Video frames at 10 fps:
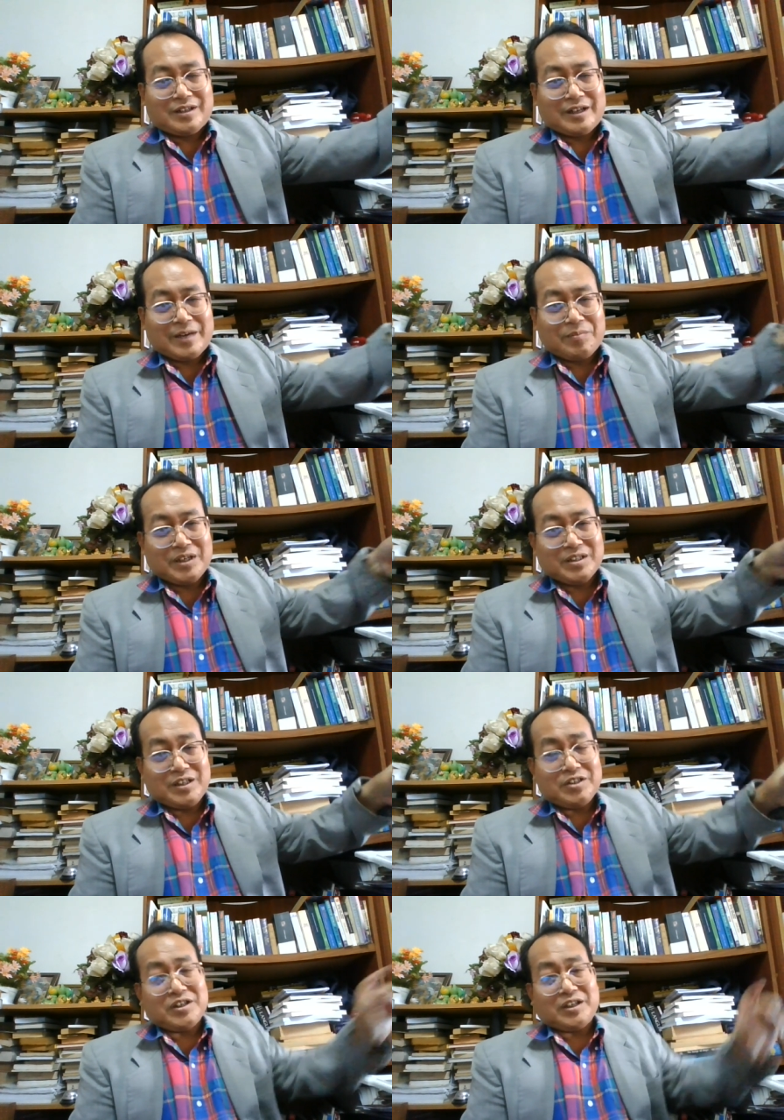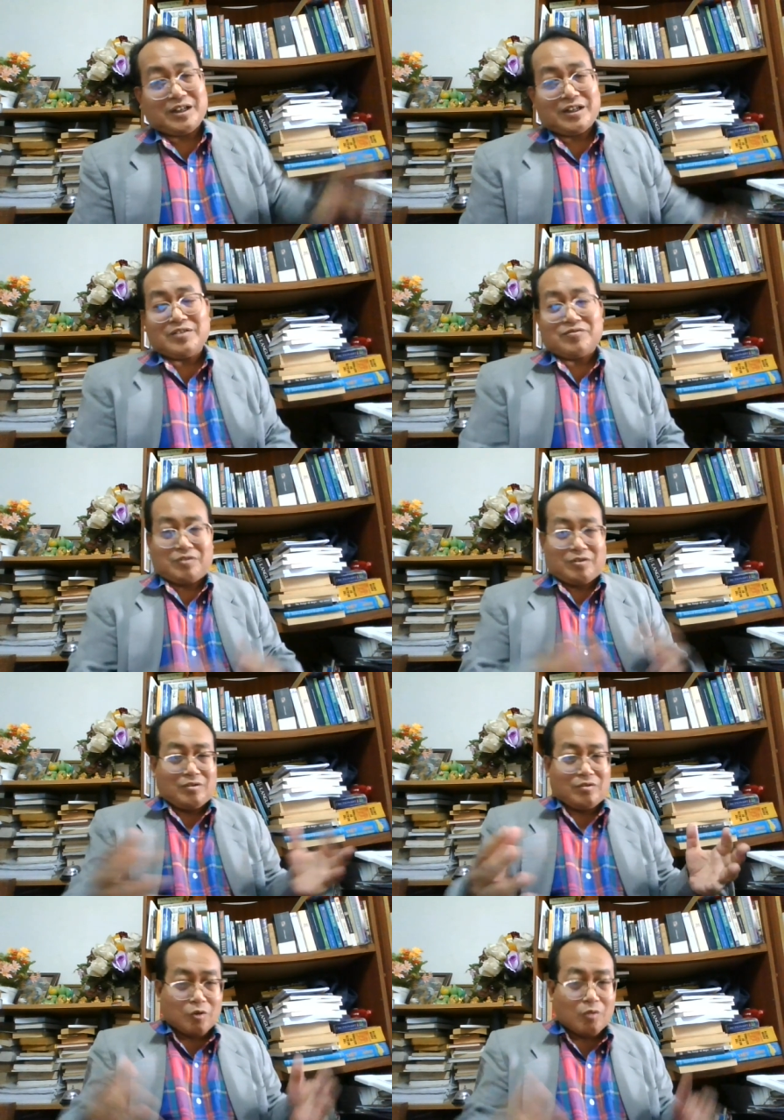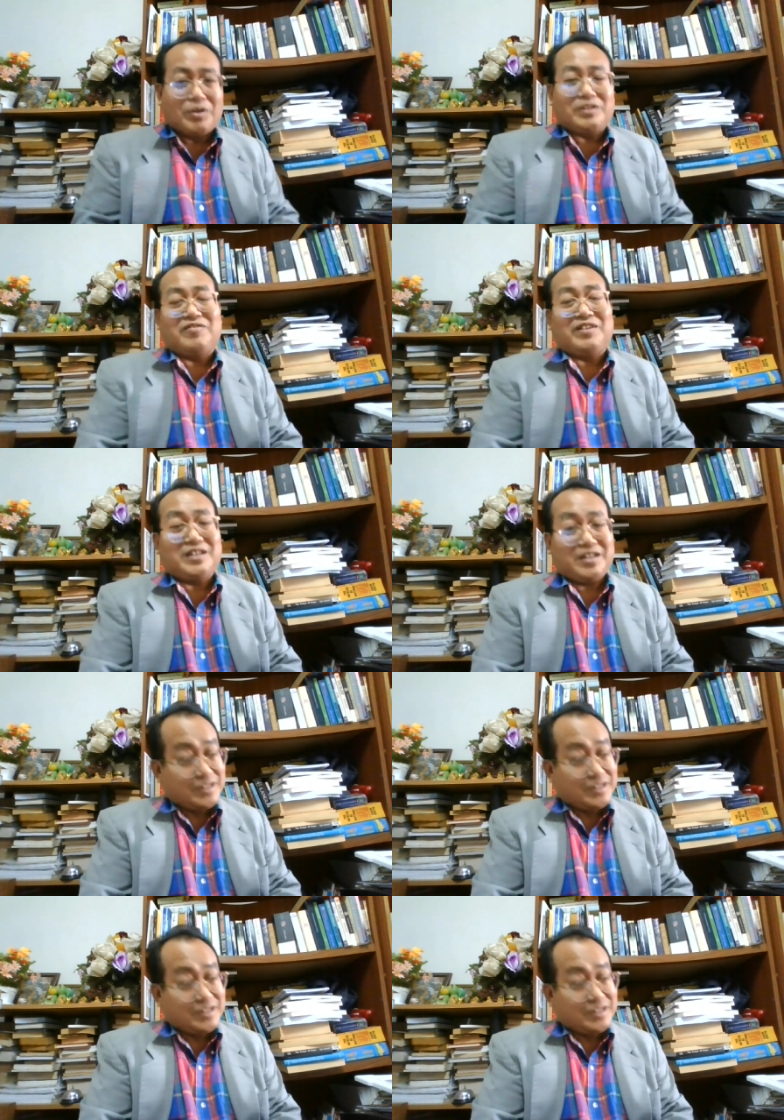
I have been teaching English for over 20